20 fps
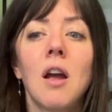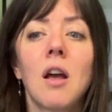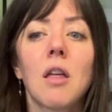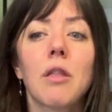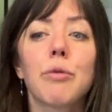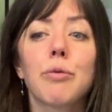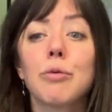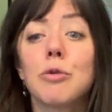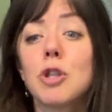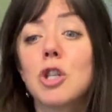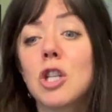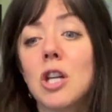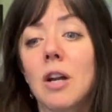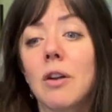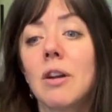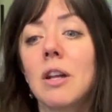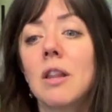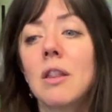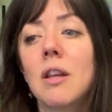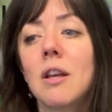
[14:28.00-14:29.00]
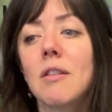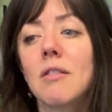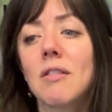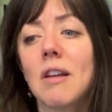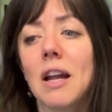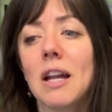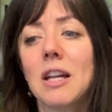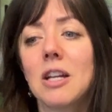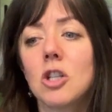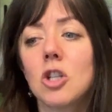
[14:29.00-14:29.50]
through sharing this,
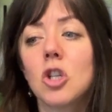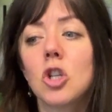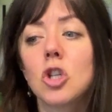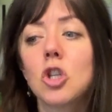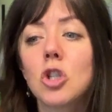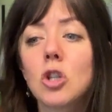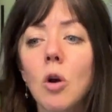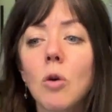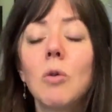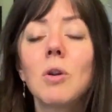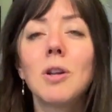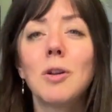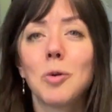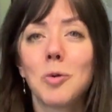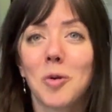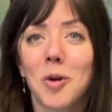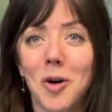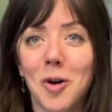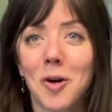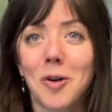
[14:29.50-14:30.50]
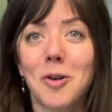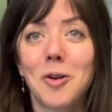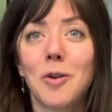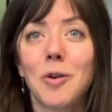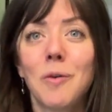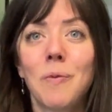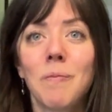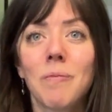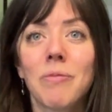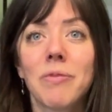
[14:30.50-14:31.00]
I can show you
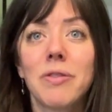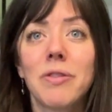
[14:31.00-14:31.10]
all